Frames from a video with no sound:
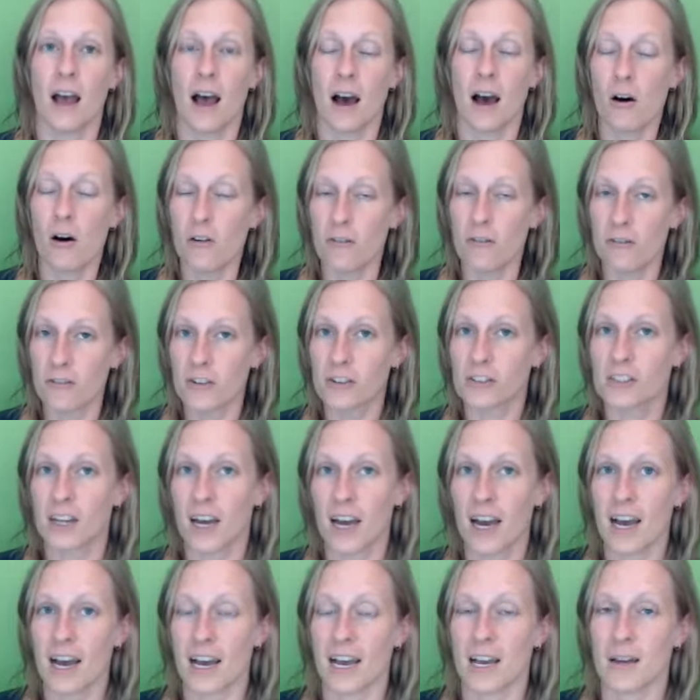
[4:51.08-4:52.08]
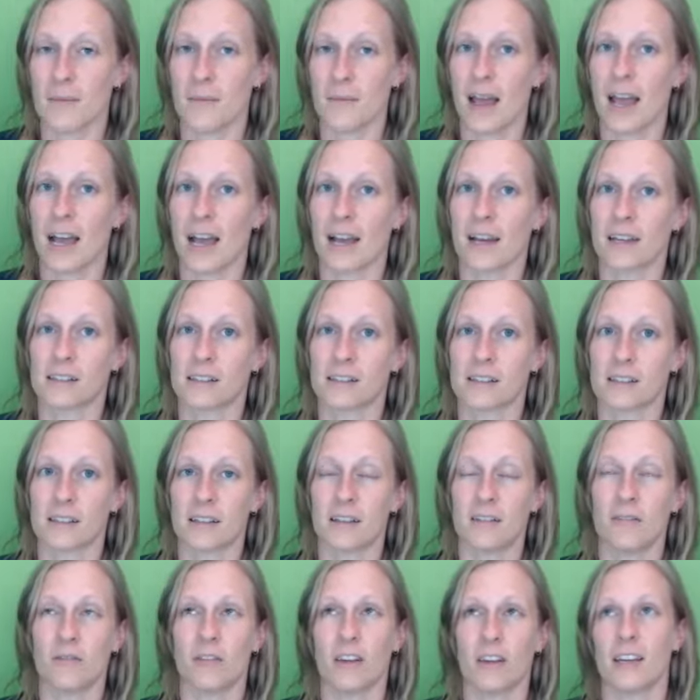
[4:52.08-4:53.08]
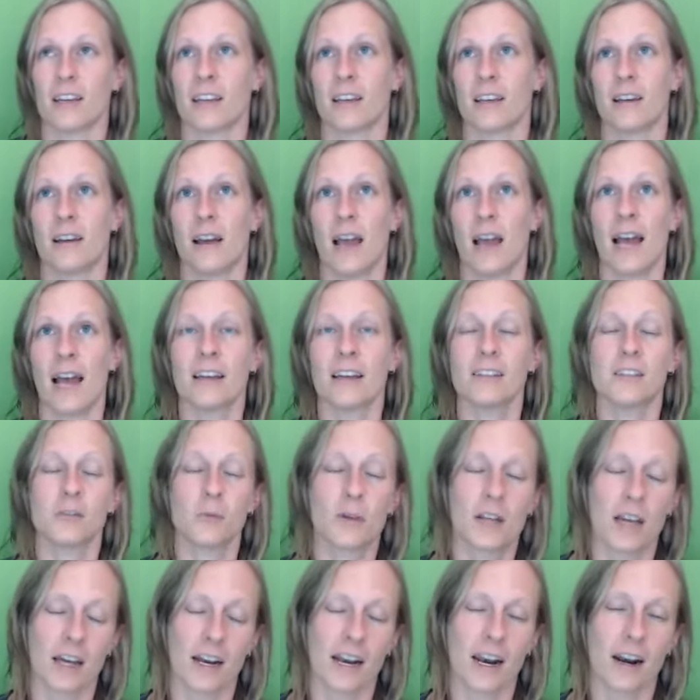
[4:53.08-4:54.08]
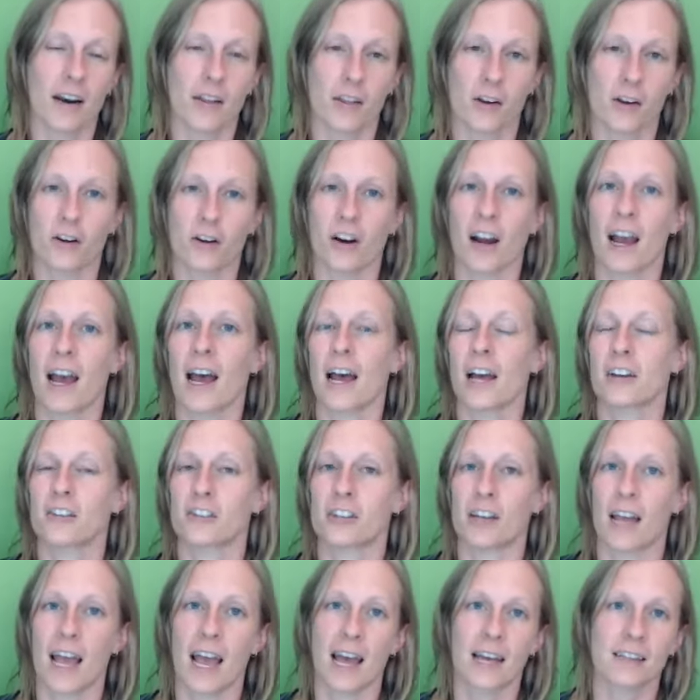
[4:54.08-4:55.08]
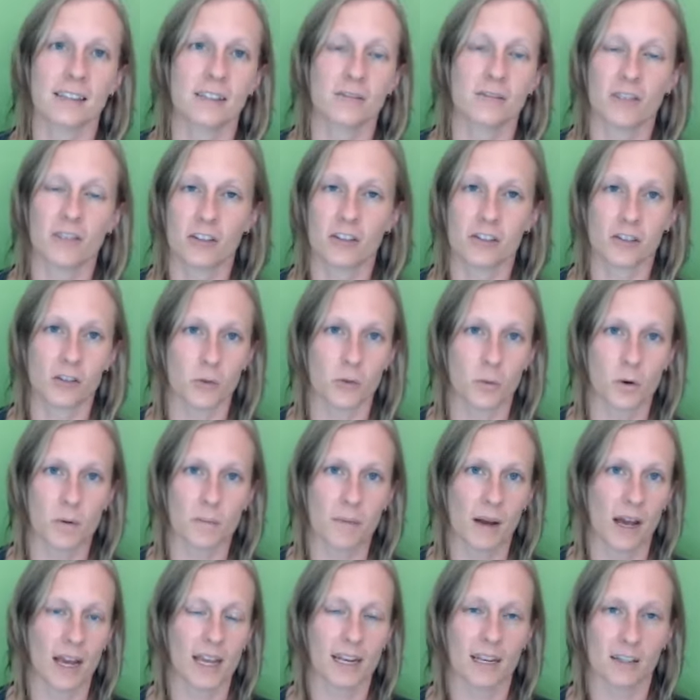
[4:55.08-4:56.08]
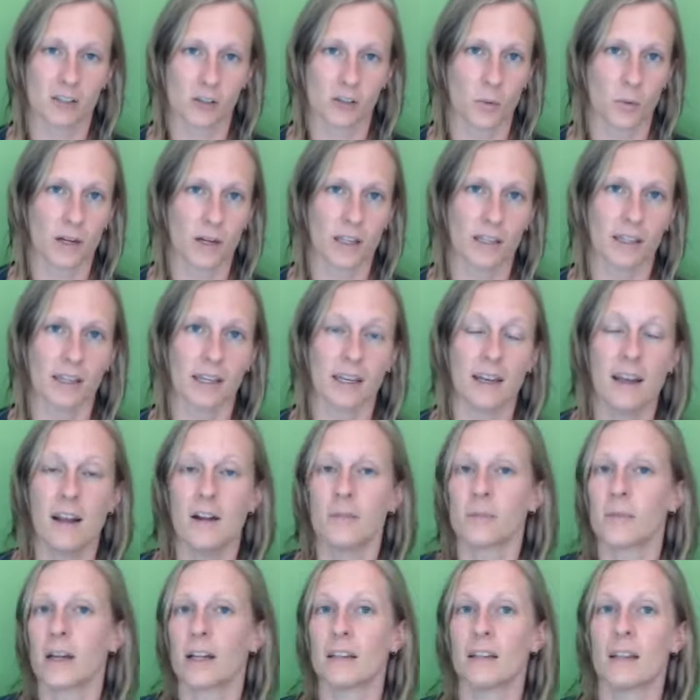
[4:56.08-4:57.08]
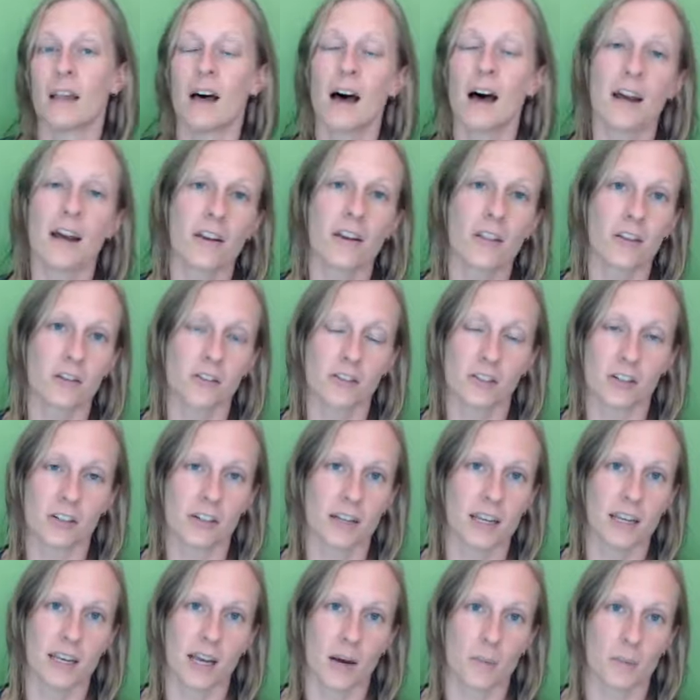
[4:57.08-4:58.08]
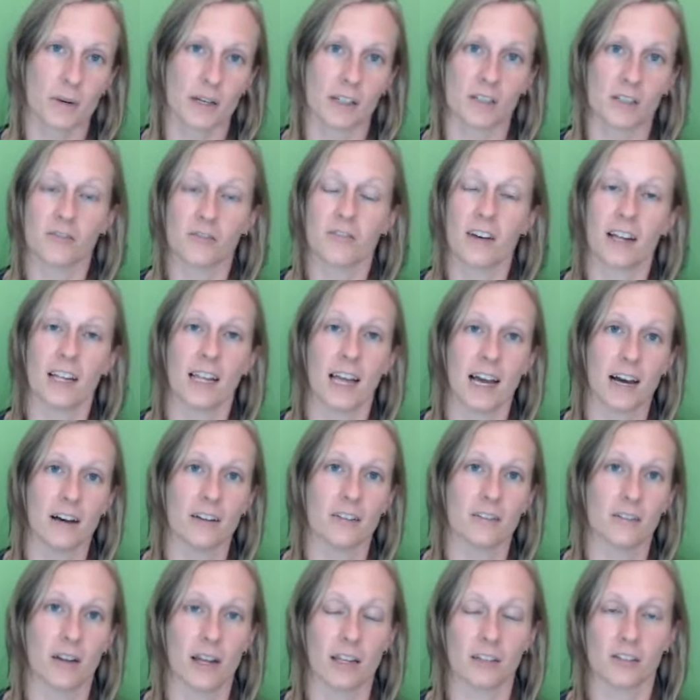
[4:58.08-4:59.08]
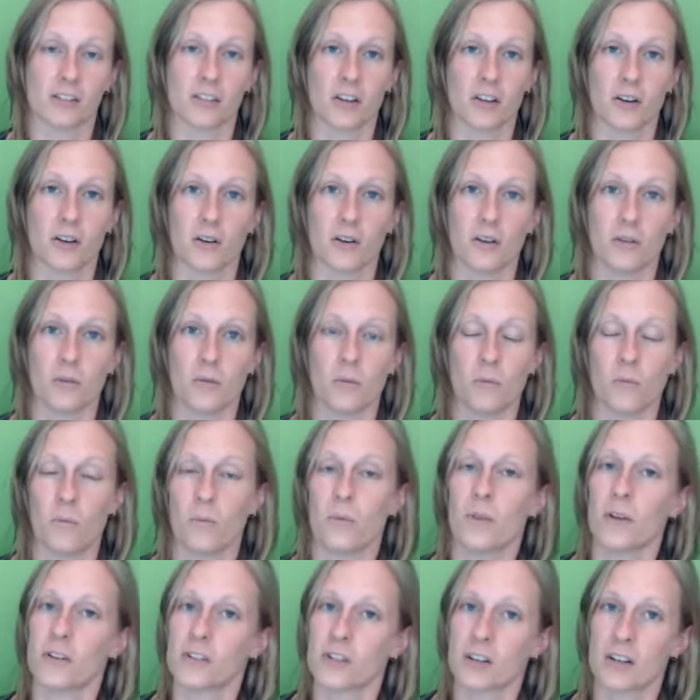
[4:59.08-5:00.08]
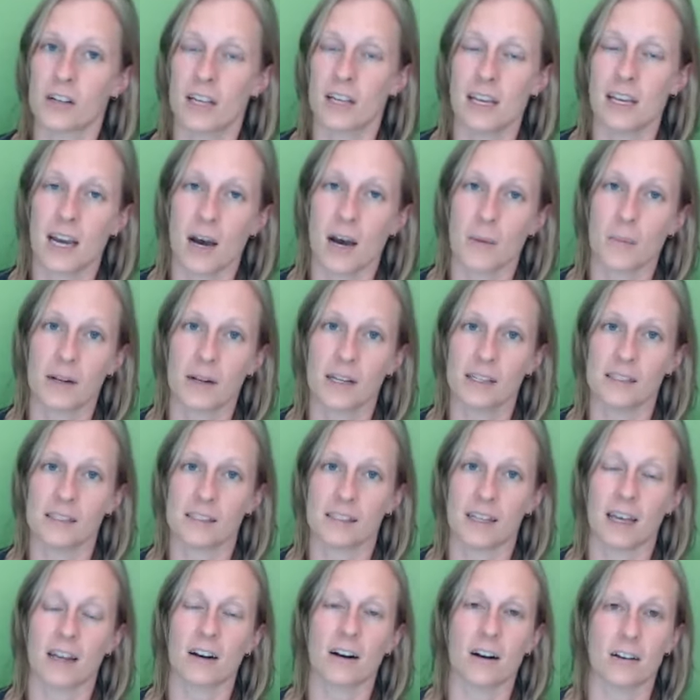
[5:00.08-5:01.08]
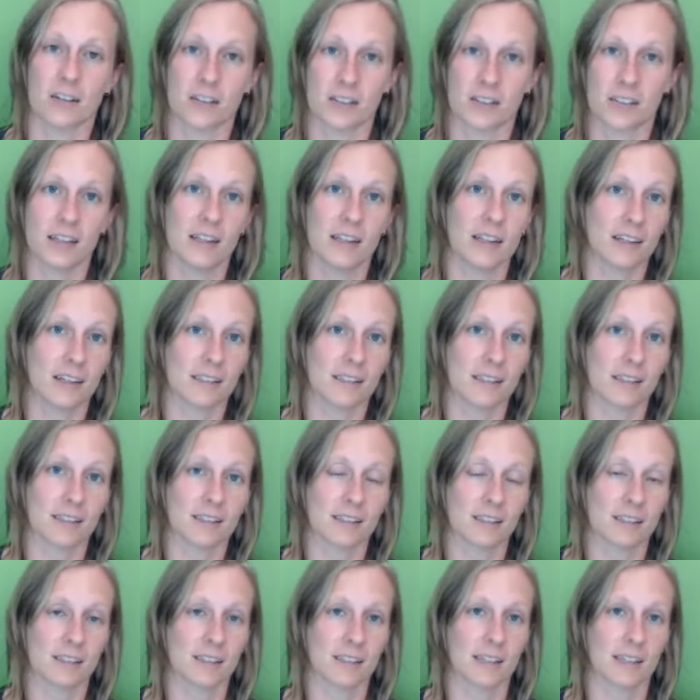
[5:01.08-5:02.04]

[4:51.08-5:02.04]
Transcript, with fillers: Over time, as like as we got out of the crash and as investors weren't buying this quickly, a lot of those turnkey companies fell out. And so the turnkey companies that are still in existence